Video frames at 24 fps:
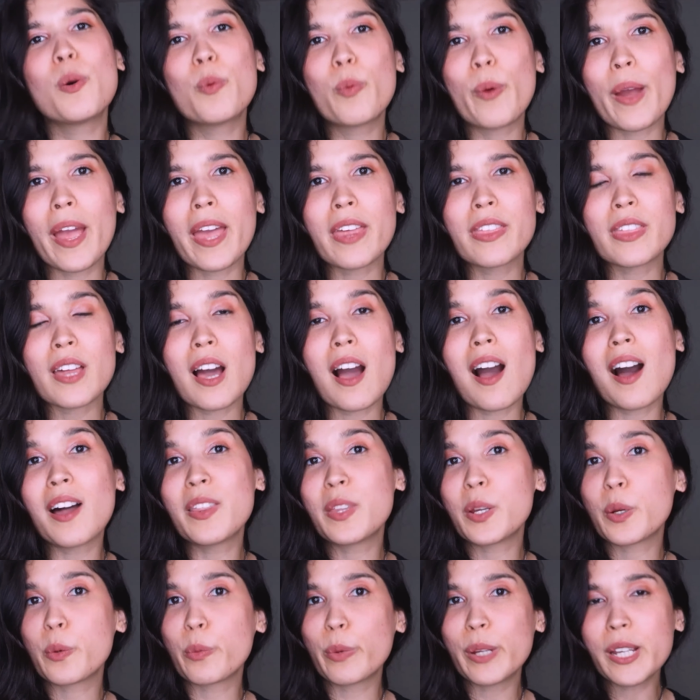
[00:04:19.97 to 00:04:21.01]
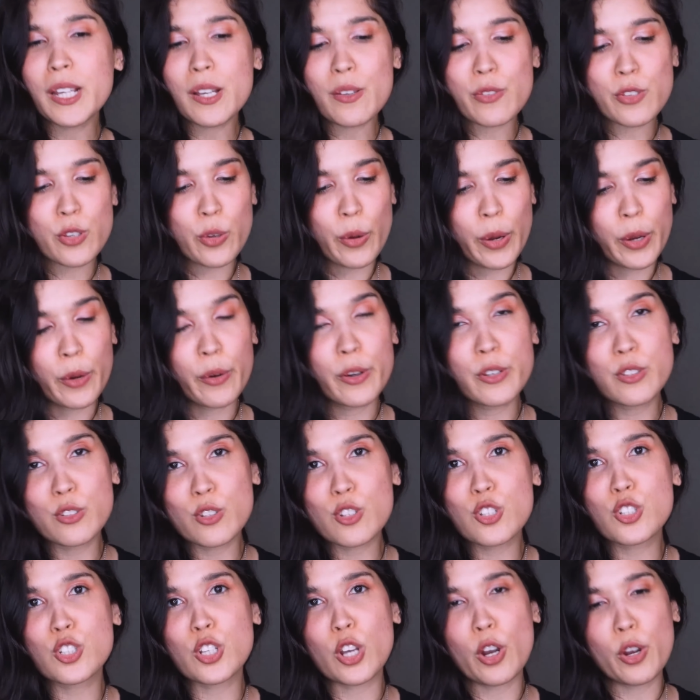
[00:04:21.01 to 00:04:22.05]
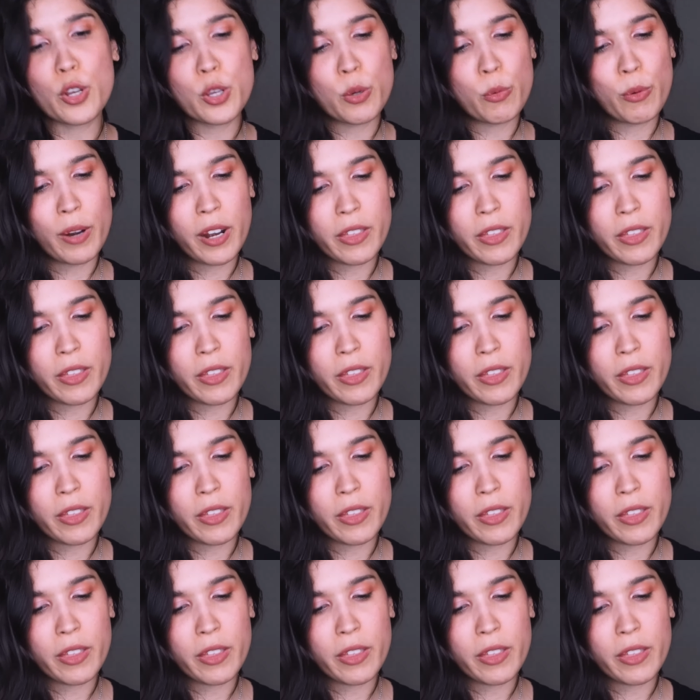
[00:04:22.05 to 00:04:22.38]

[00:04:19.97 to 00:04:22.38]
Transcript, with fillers: with other reels so I'm going to show you